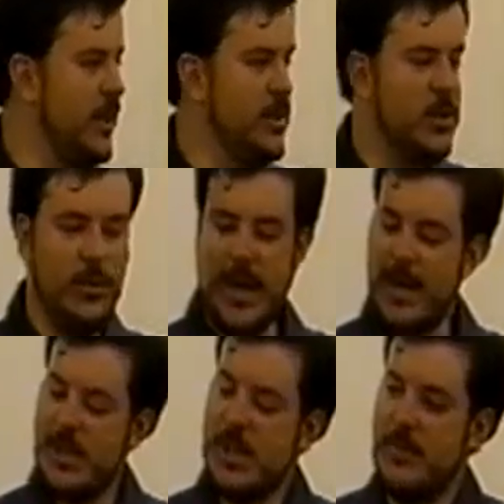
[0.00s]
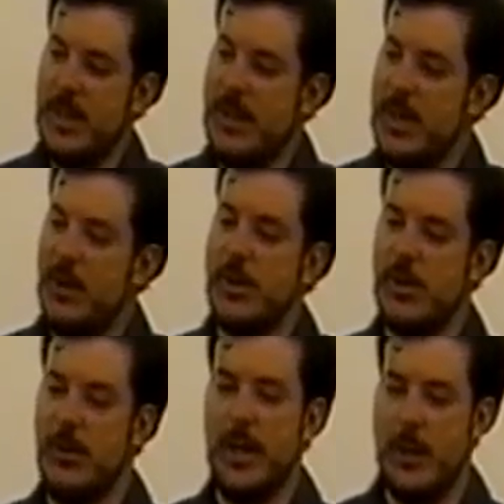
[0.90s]
So that is something that
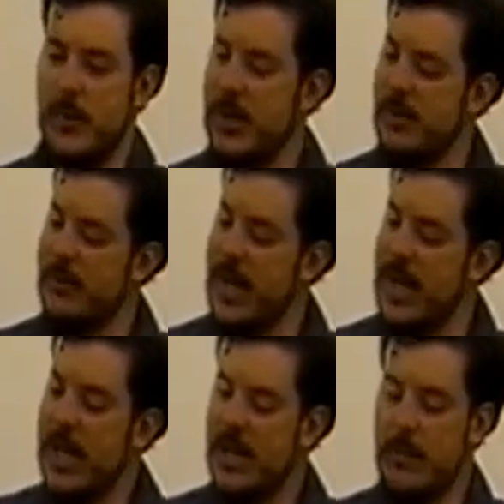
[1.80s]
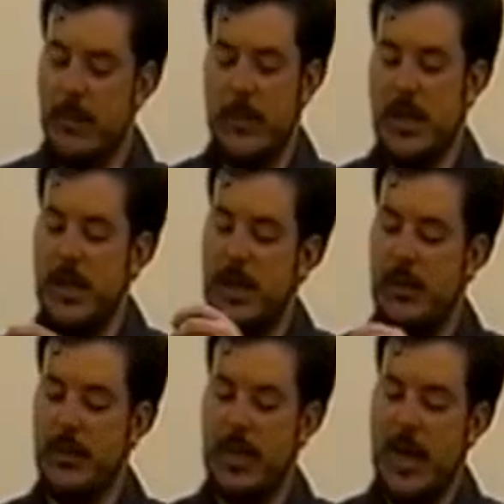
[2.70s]
also will help to convey
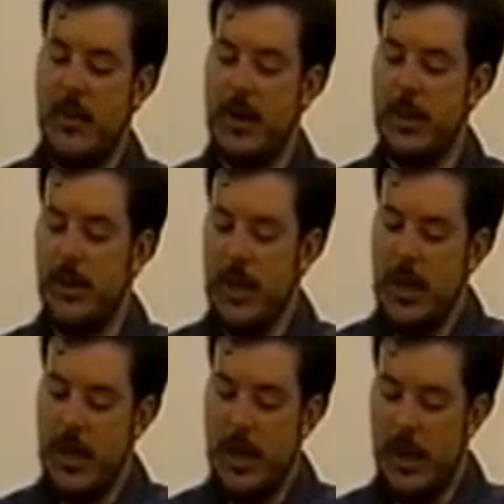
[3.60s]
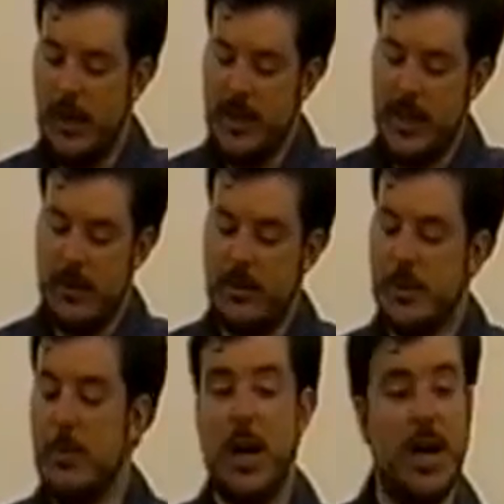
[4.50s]
the character. The
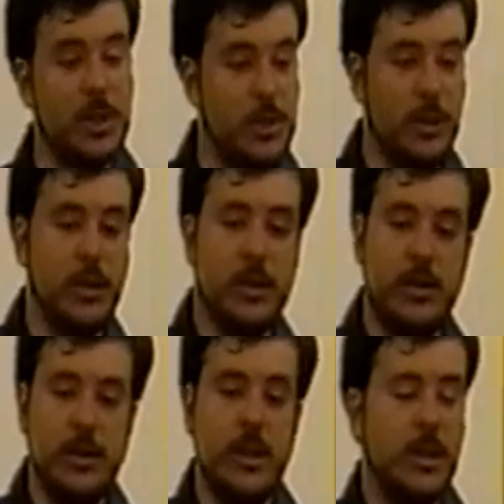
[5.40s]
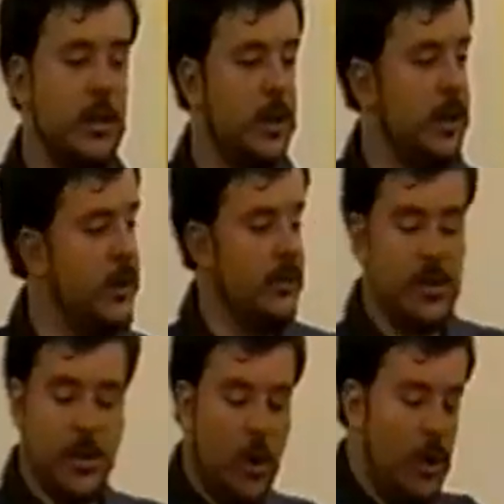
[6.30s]
character's posture.
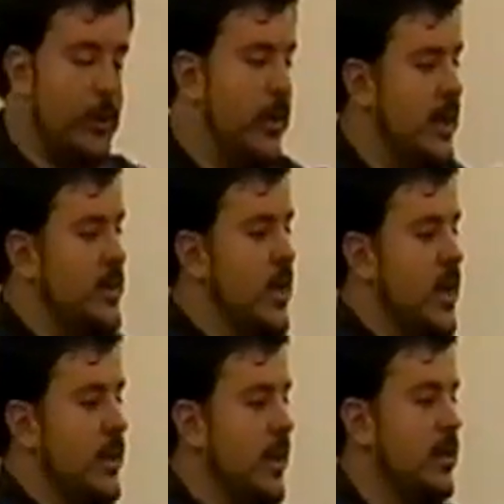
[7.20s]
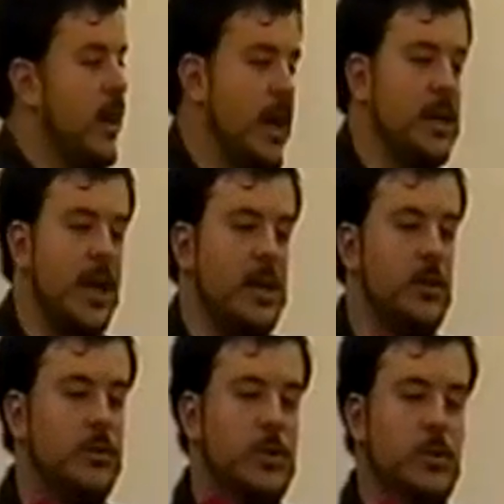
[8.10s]
These are all things that I'd like
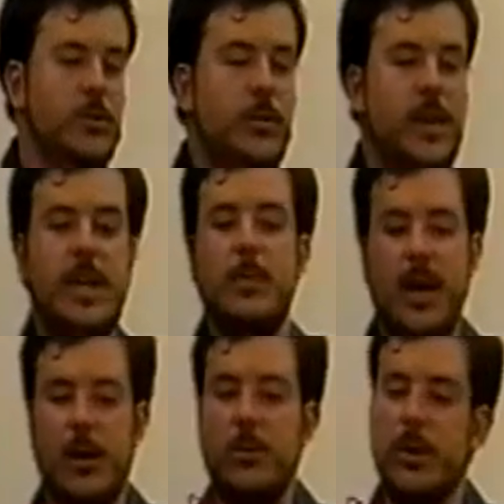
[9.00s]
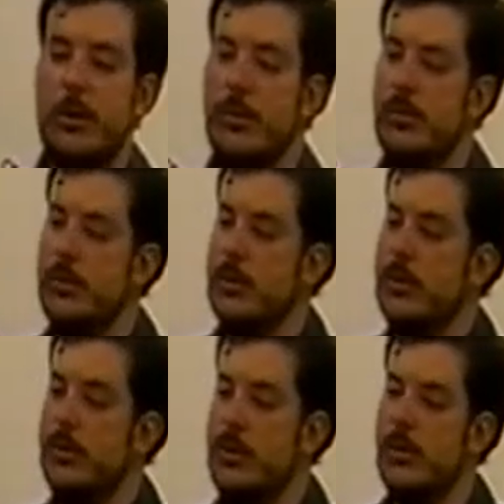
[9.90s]
you to think about when you
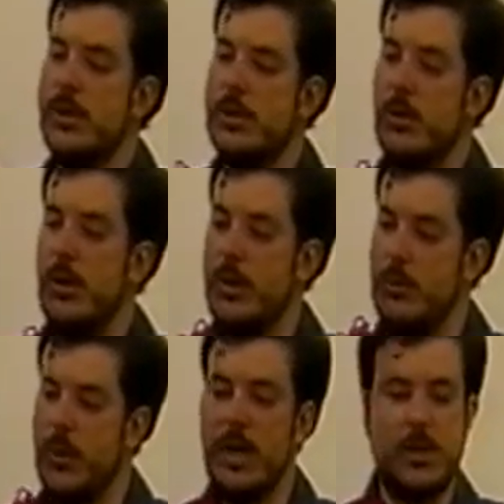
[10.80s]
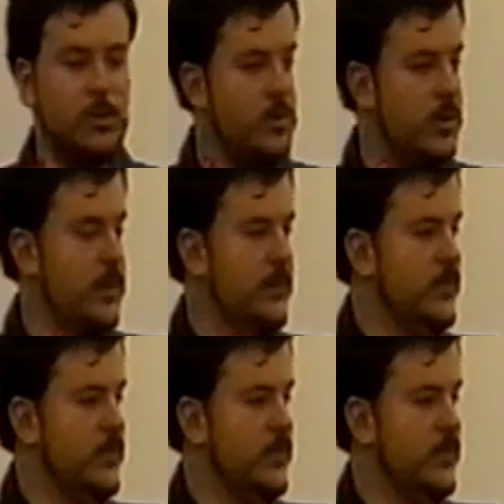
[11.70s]
do a story, when you read a story.